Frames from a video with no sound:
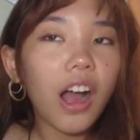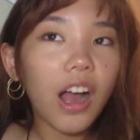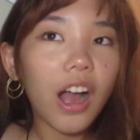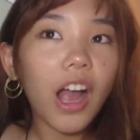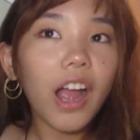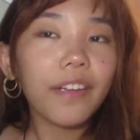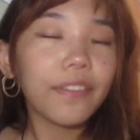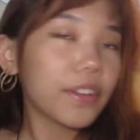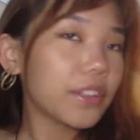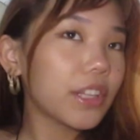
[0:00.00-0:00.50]

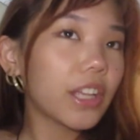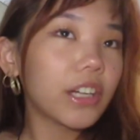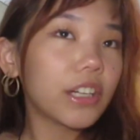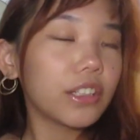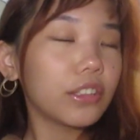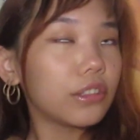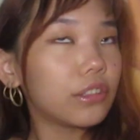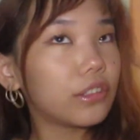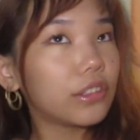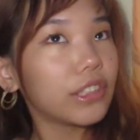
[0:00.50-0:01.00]
I found that
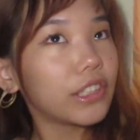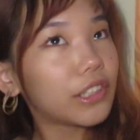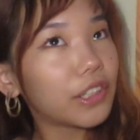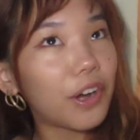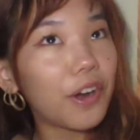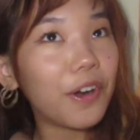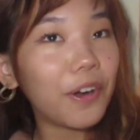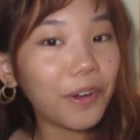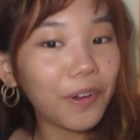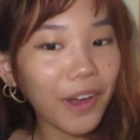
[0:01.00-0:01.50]
a
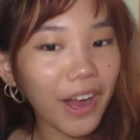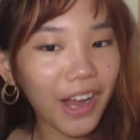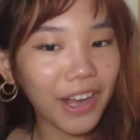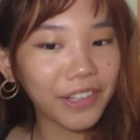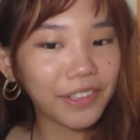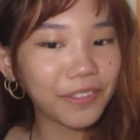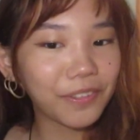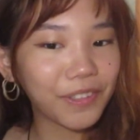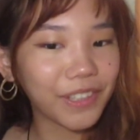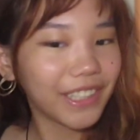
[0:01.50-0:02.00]
little
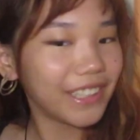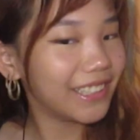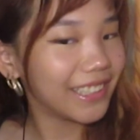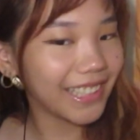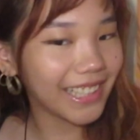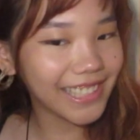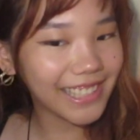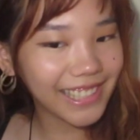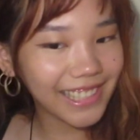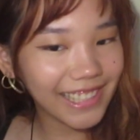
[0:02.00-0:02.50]

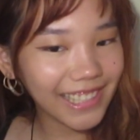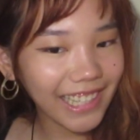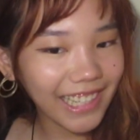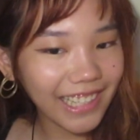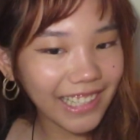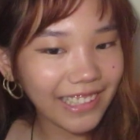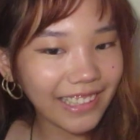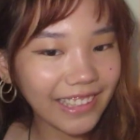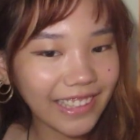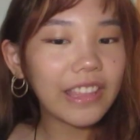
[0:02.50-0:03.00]

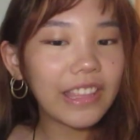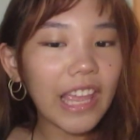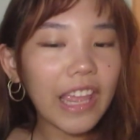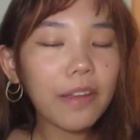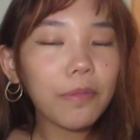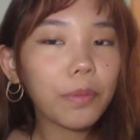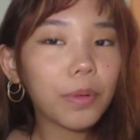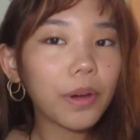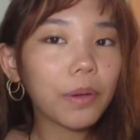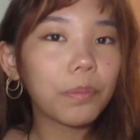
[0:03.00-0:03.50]
unrealistic.
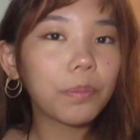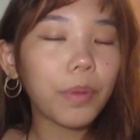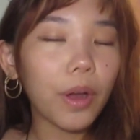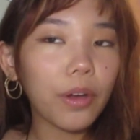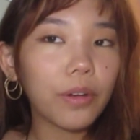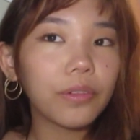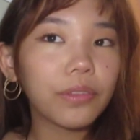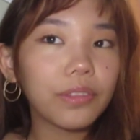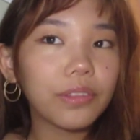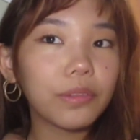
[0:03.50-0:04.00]
They were
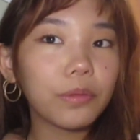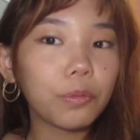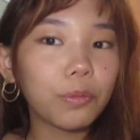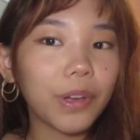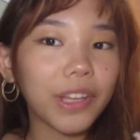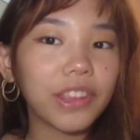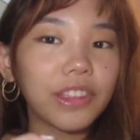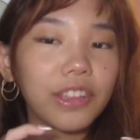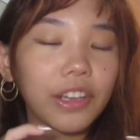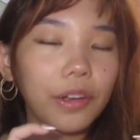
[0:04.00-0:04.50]
both
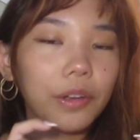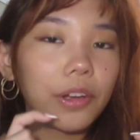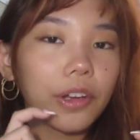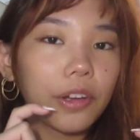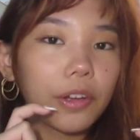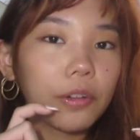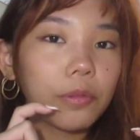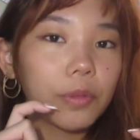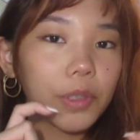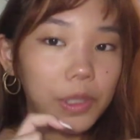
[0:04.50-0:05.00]
with
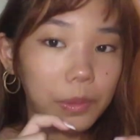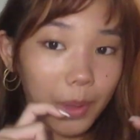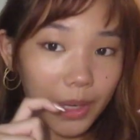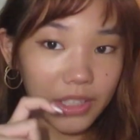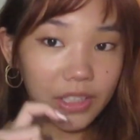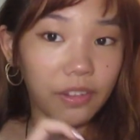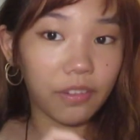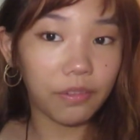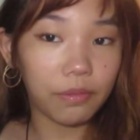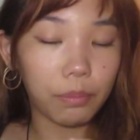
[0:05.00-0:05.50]
their
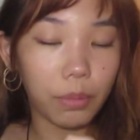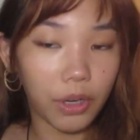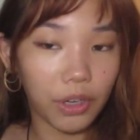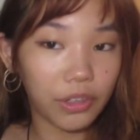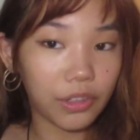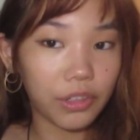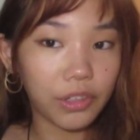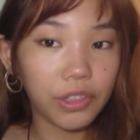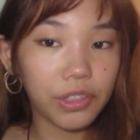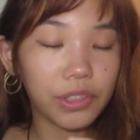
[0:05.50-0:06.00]
respective
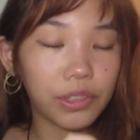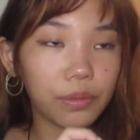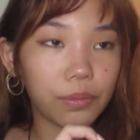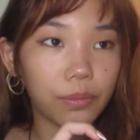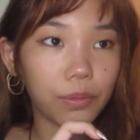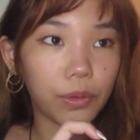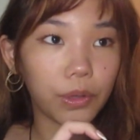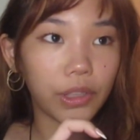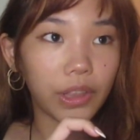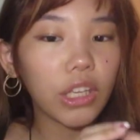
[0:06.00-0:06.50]
partners
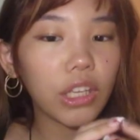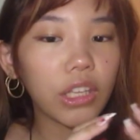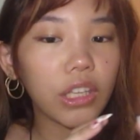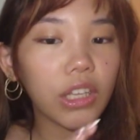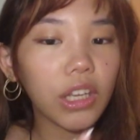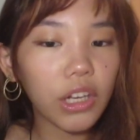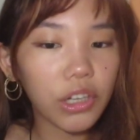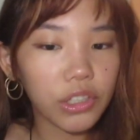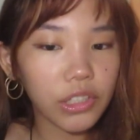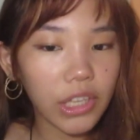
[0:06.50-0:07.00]
for like
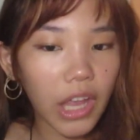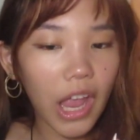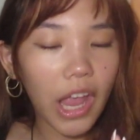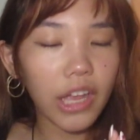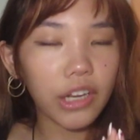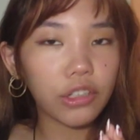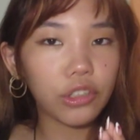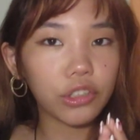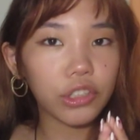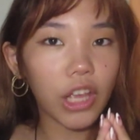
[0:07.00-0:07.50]
years,
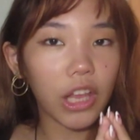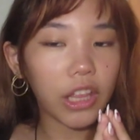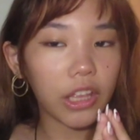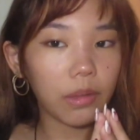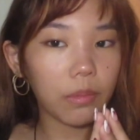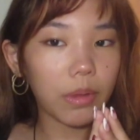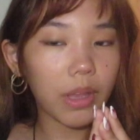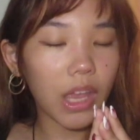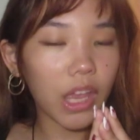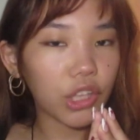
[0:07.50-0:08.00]
and you're
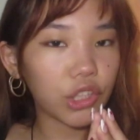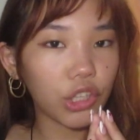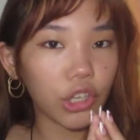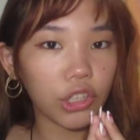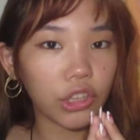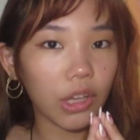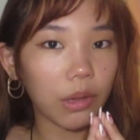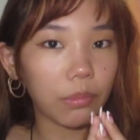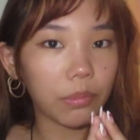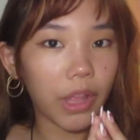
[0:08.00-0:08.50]
telling me it
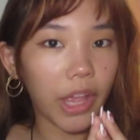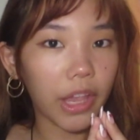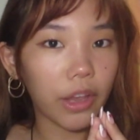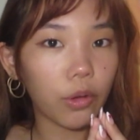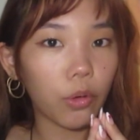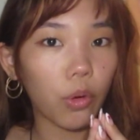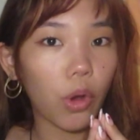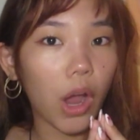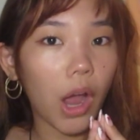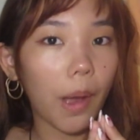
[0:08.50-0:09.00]
took them like
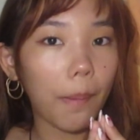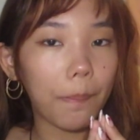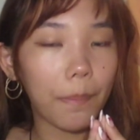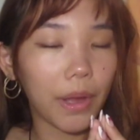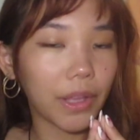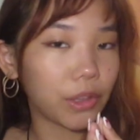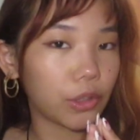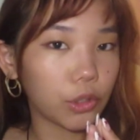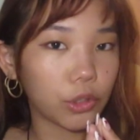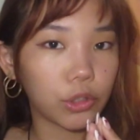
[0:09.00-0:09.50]
a
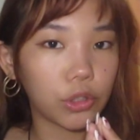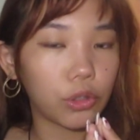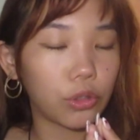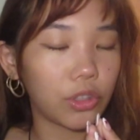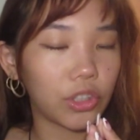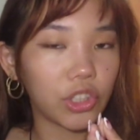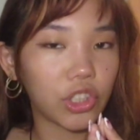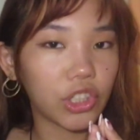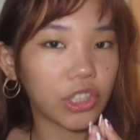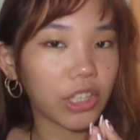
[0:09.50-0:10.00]
month or two
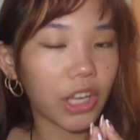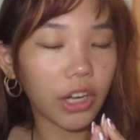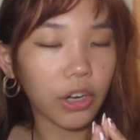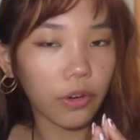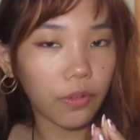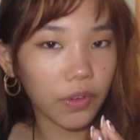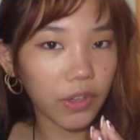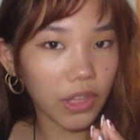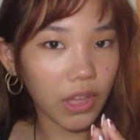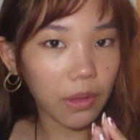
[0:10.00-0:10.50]
to just get
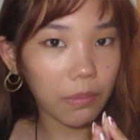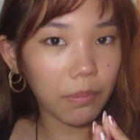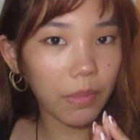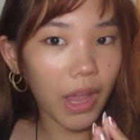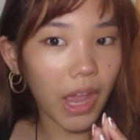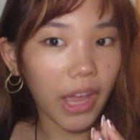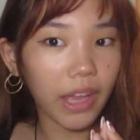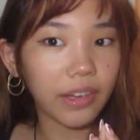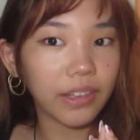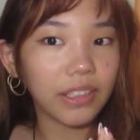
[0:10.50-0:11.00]
over them
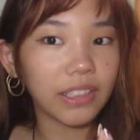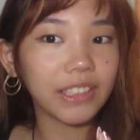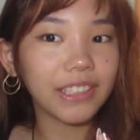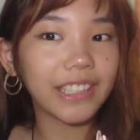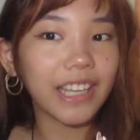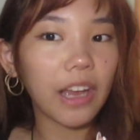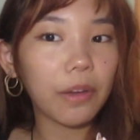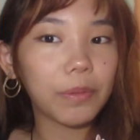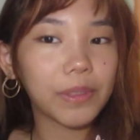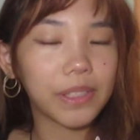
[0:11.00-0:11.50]

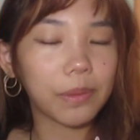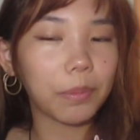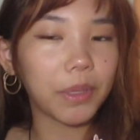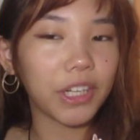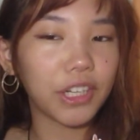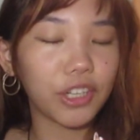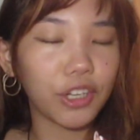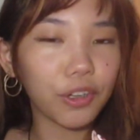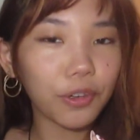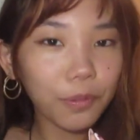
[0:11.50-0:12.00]
and get with
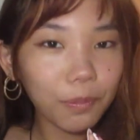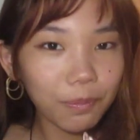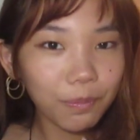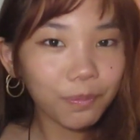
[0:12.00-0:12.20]
somebody new?